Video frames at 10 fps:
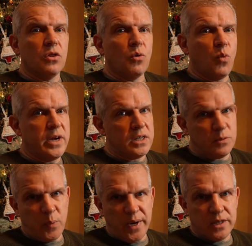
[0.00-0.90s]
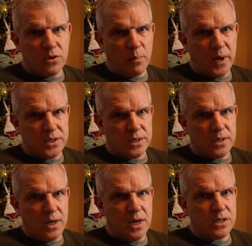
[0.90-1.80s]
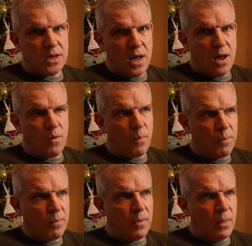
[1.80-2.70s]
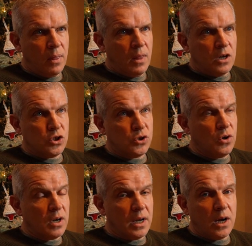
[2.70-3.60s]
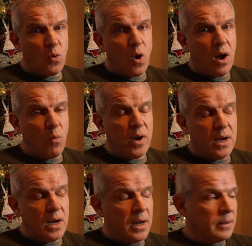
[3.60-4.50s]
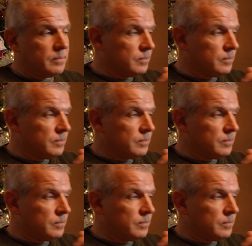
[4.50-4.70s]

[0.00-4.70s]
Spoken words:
The wind's picked up, hasn't it? It's now suddenly quite windy.